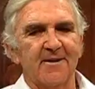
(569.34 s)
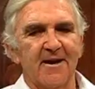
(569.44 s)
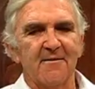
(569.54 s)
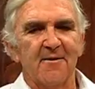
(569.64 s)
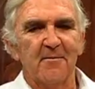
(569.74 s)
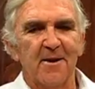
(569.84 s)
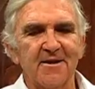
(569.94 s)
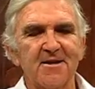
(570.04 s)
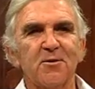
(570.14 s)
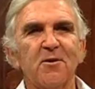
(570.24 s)
but hang on a
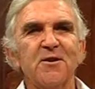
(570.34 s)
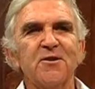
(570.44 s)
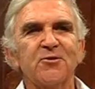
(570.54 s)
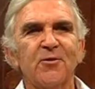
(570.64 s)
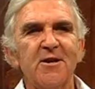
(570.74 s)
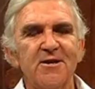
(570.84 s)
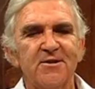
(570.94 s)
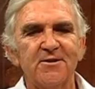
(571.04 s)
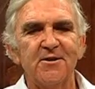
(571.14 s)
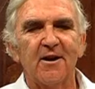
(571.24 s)
minute, there's all these
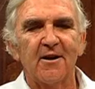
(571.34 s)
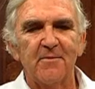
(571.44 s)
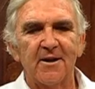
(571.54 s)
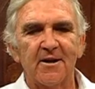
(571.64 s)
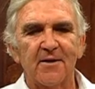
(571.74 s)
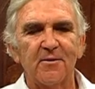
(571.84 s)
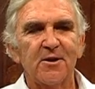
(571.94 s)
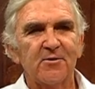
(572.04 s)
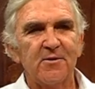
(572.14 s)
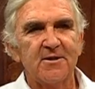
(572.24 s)
trees. You'd like me to cut all
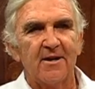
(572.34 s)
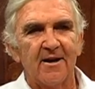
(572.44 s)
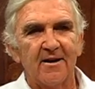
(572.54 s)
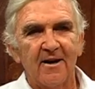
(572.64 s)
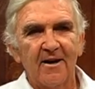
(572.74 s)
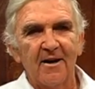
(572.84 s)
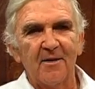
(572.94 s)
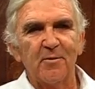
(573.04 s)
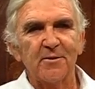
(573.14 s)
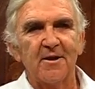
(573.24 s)
the trees down
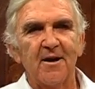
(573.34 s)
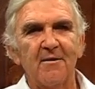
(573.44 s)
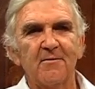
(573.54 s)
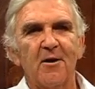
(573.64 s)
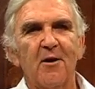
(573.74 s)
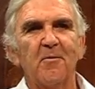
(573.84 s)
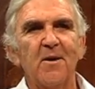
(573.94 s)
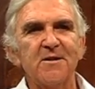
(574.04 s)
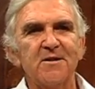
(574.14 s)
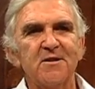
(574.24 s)
and put the whole
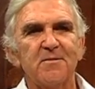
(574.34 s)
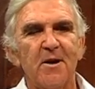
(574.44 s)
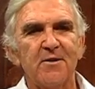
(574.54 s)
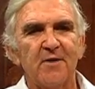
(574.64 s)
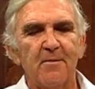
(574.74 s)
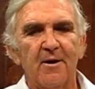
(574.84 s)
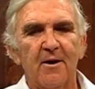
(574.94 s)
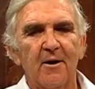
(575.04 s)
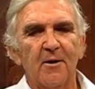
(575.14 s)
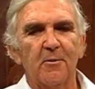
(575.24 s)
place in sponge rubber?
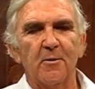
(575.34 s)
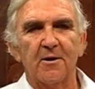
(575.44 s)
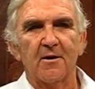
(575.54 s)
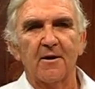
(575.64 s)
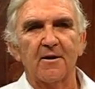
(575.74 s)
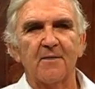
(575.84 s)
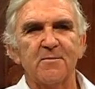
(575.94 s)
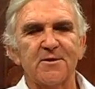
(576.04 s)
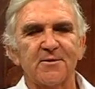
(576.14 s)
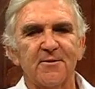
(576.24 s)
Well, we're not like that,
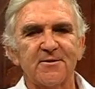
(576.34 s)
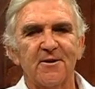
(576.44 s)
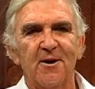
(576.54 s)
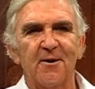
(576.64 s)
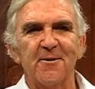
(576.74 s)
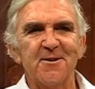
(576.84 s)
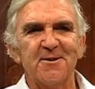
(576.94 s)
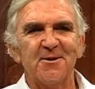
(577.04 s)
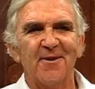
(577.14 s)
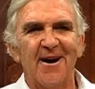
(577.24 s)
Mr. Crawshaw. Oh
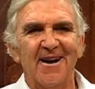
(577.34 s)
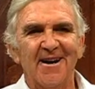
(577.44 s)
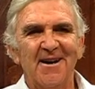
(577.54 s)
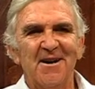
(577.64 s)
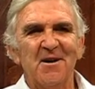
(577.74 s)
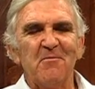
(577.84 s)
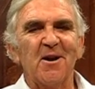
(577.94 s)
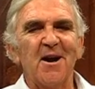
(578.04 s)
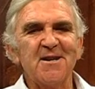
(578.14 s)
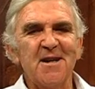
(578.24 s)
yes, you are.
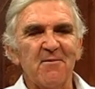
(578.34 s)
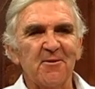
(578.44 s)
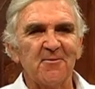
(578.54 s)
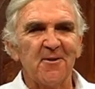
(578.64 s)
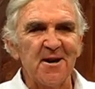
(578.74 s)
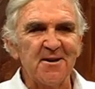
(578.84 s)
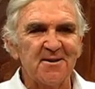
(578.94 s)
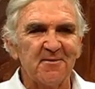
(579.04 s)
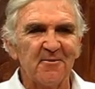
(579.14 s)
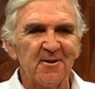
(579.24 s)
But I actually have a good
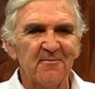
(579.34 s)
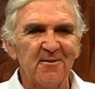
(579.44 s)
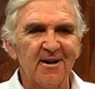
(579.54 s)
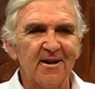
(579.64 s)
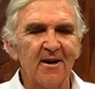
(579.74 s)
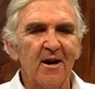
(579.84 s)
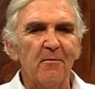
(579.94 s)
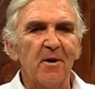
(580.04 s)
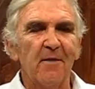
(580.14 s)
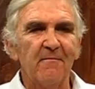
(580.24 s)
relationship with them, really.
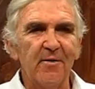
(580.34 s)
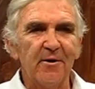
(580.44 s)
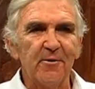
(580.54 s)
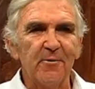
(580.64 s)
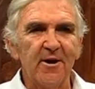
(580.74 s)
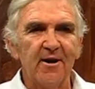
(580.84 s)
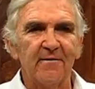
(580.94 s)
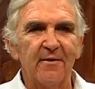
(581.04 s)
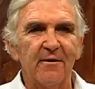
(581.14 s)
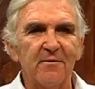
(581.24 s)
But I'm very aware
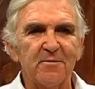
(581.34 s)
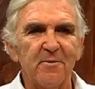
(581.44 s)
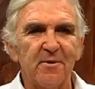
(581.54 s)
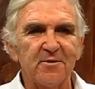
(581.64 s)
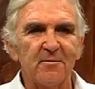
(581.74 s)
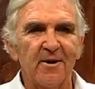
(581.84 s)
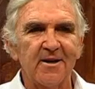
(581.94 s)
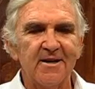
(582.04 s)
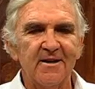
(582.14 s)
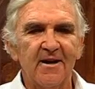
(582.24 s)
of our
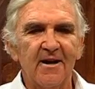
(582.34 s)
responsibility.